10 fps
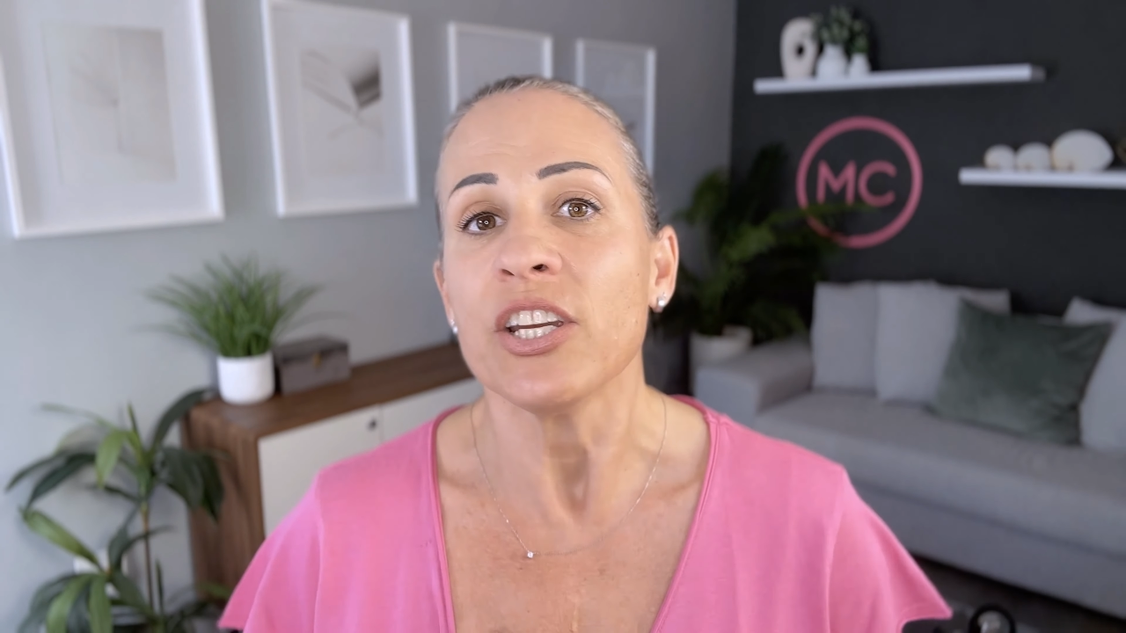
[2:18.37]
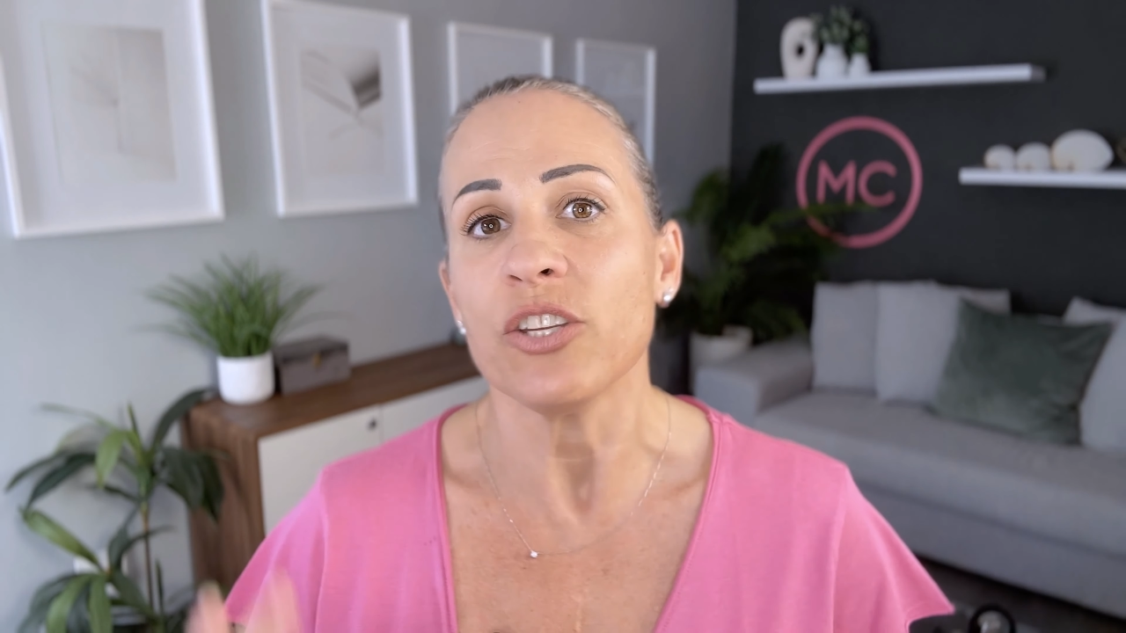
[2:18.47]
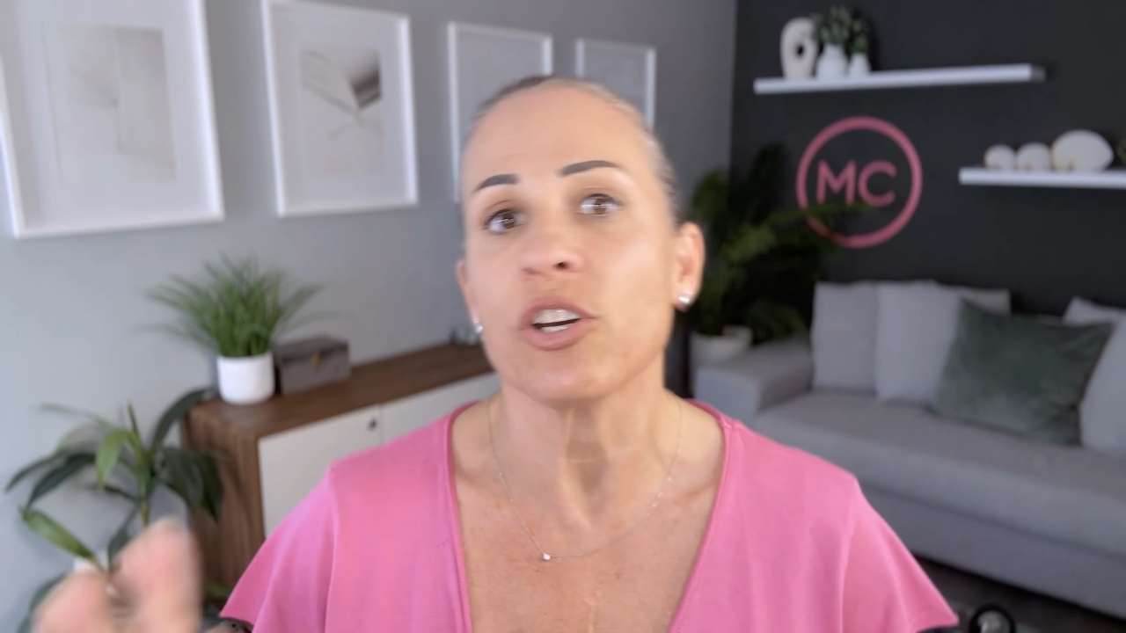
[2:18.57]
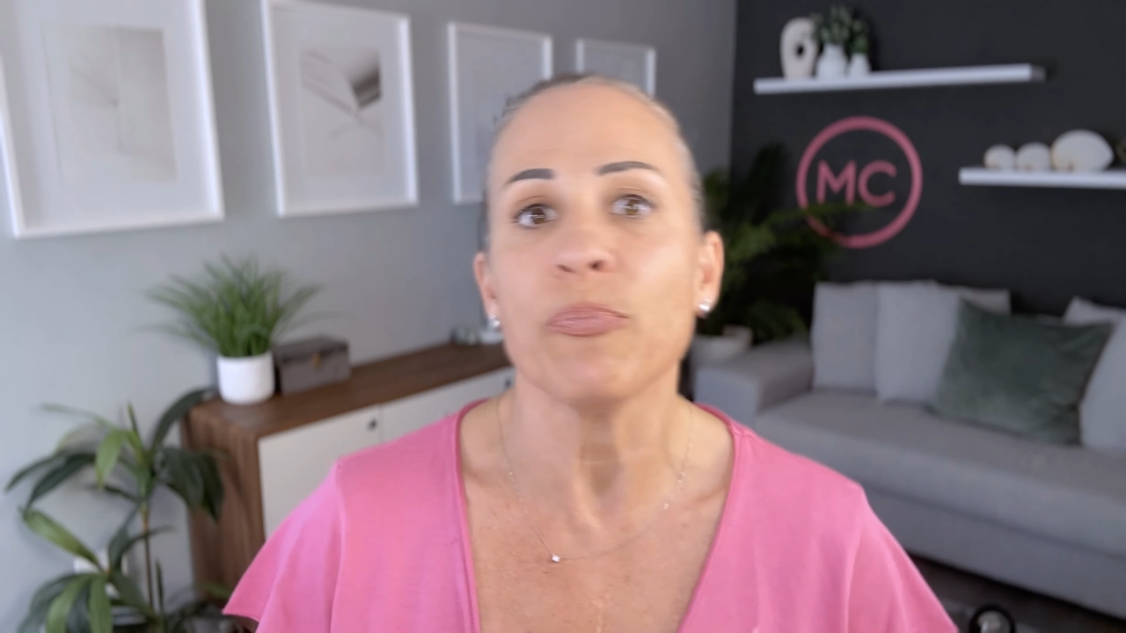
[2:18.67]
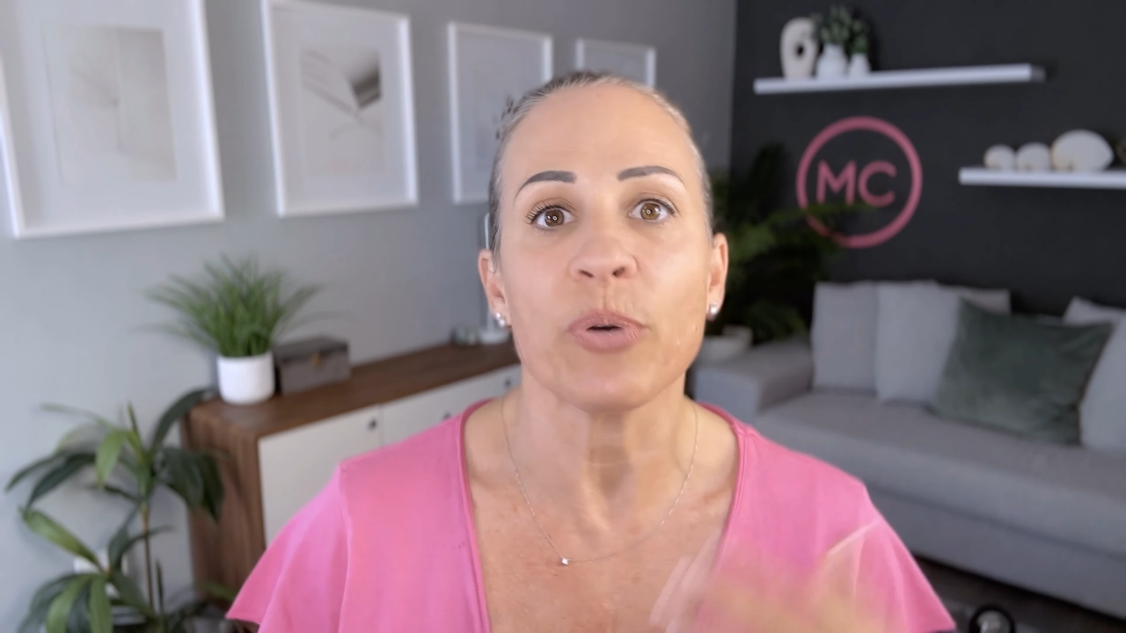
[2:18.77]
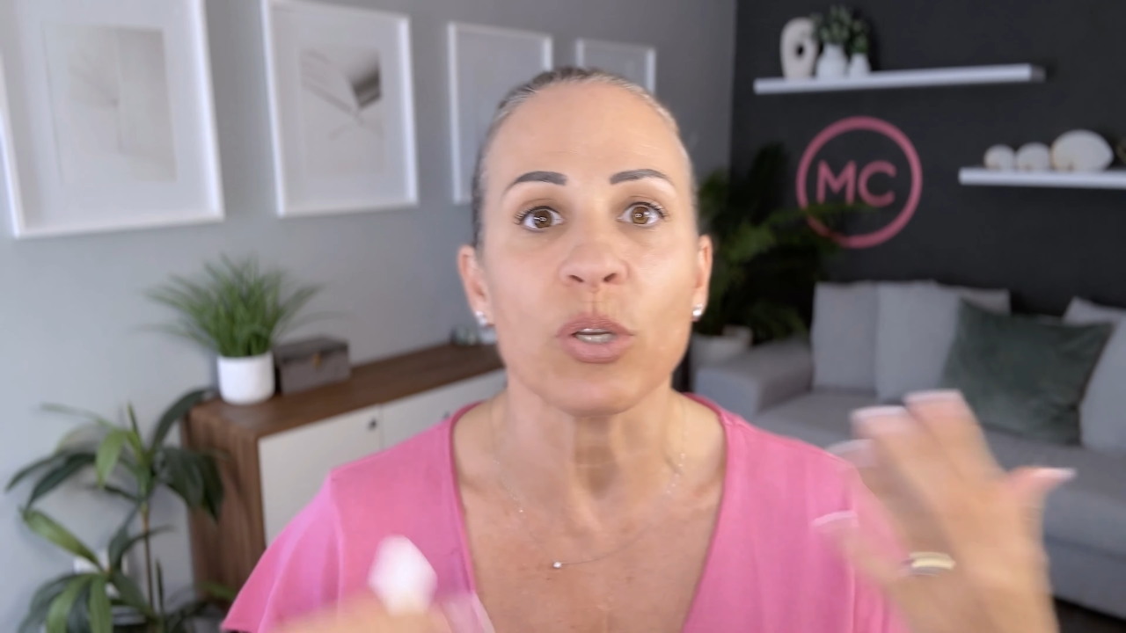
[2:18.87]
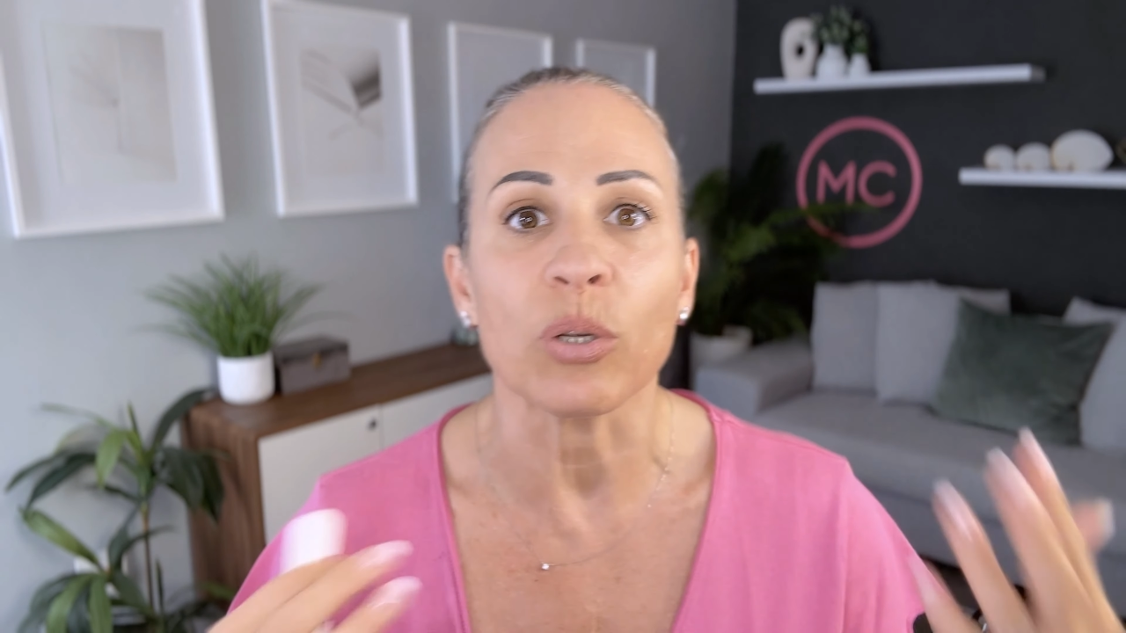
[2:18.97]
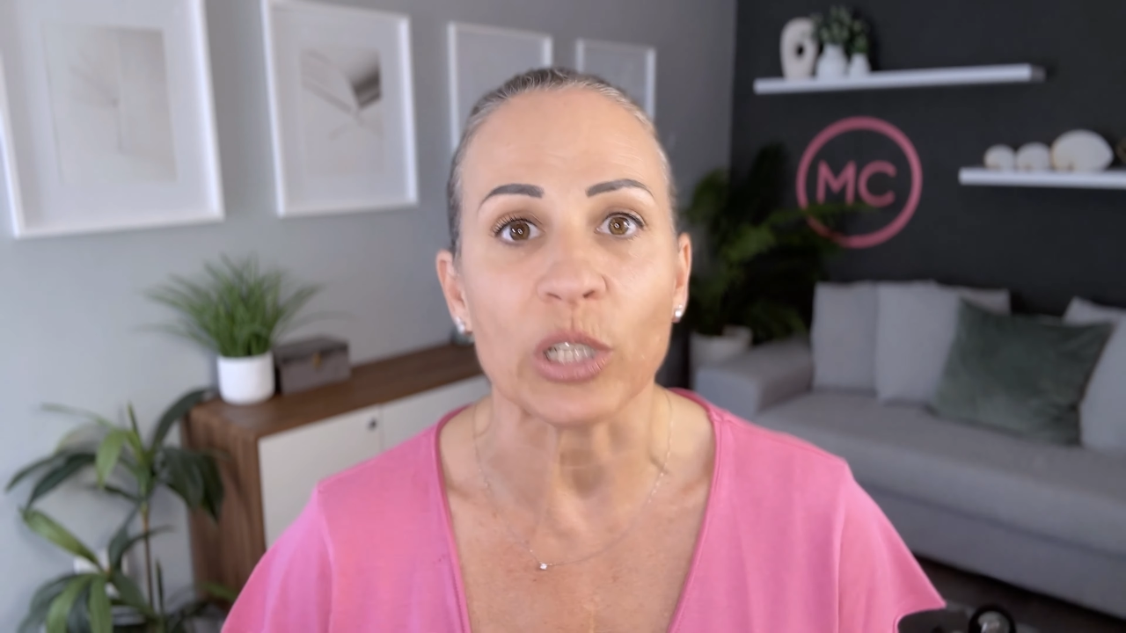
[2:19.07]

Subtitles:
you can put your